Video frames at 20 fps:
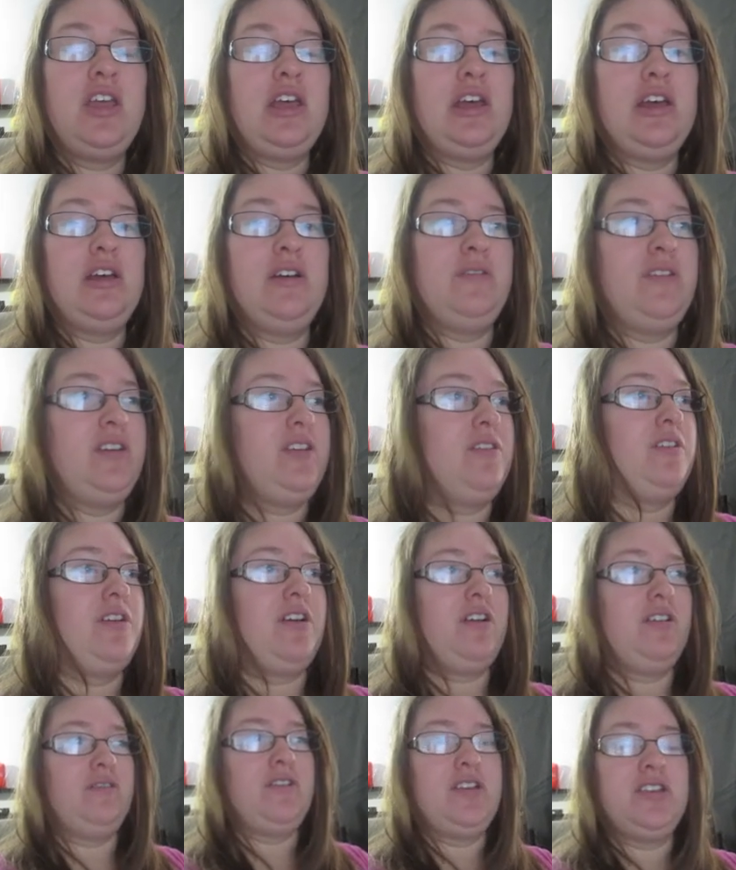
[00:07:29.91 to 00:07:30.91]
Uh, we don't
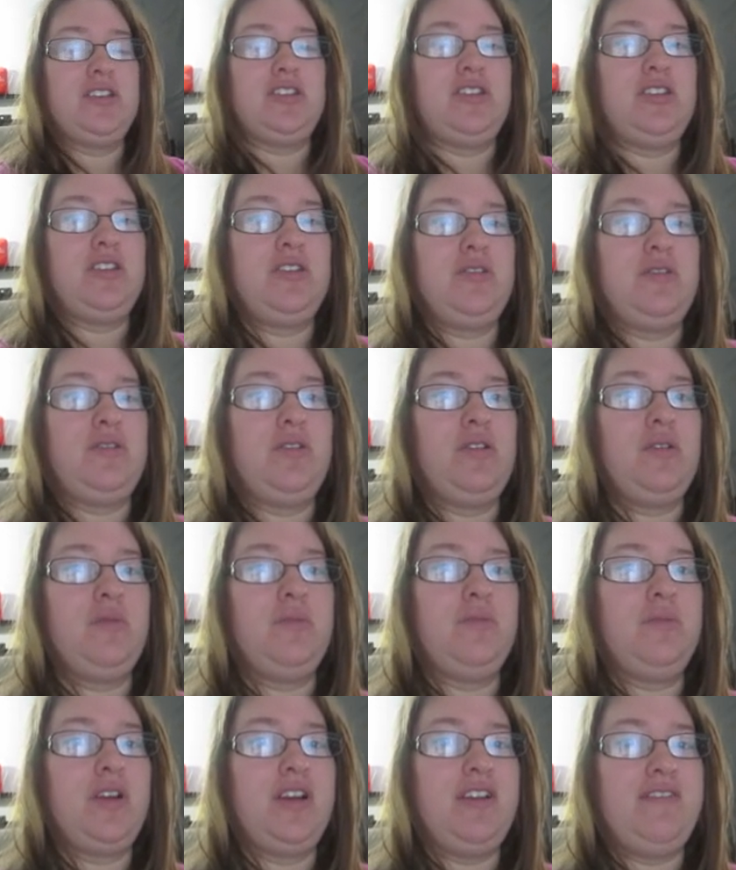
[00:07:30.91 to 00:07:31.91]
always do
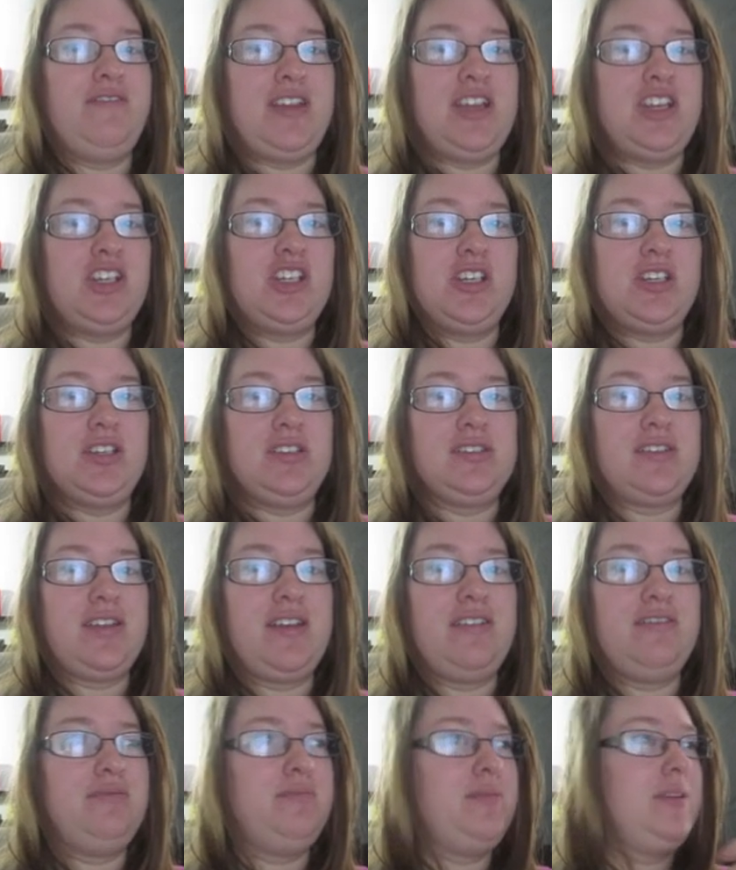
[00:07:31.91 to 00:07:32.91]
home renovation
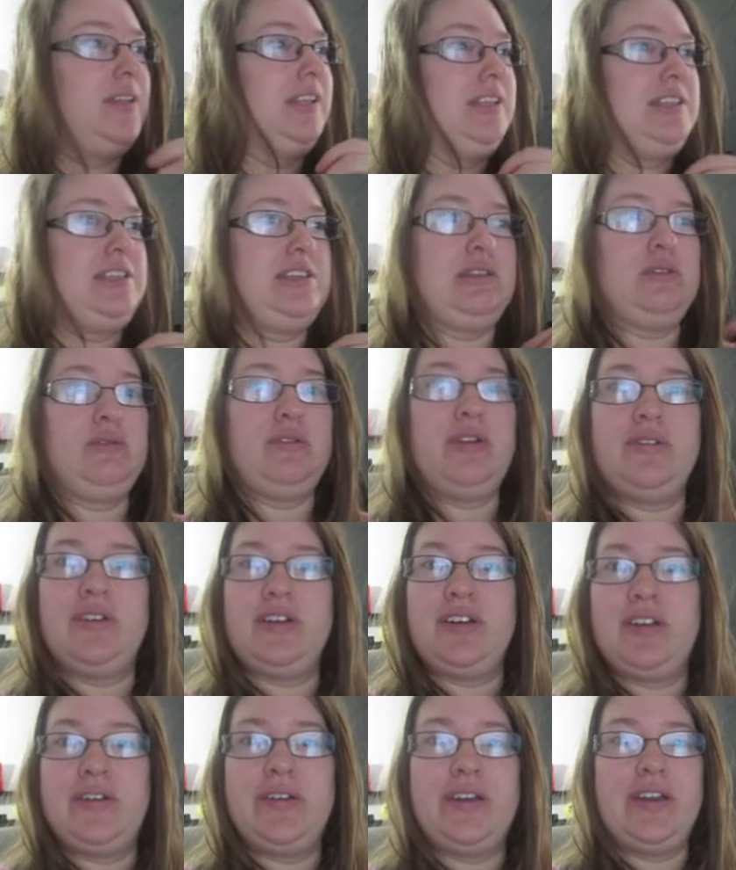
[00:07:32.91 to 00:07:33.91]
stuff, but this is what we're
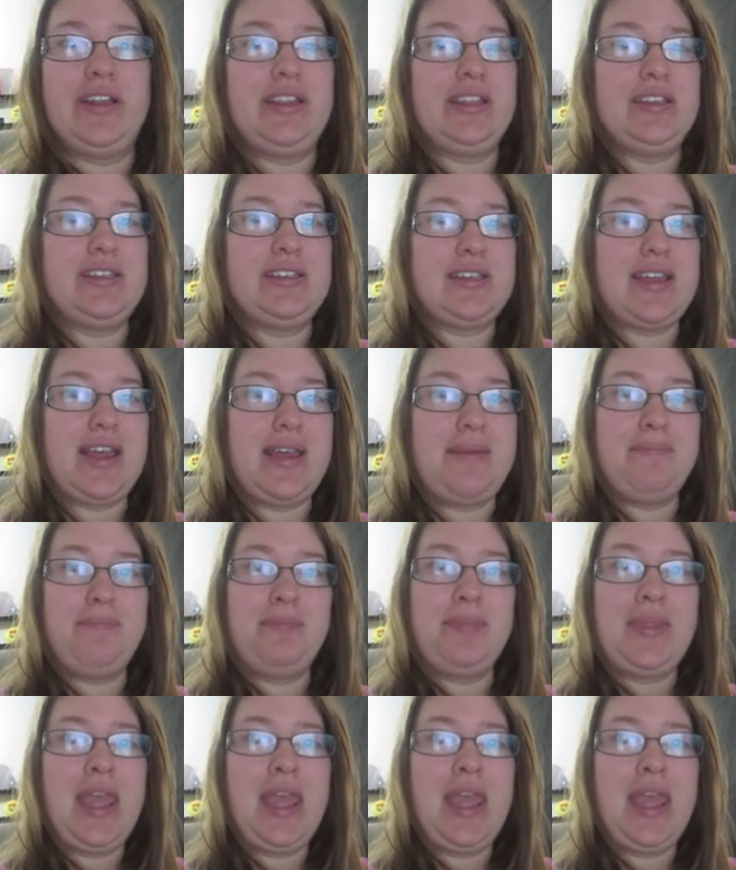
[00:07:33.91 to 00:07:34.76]
doing at this time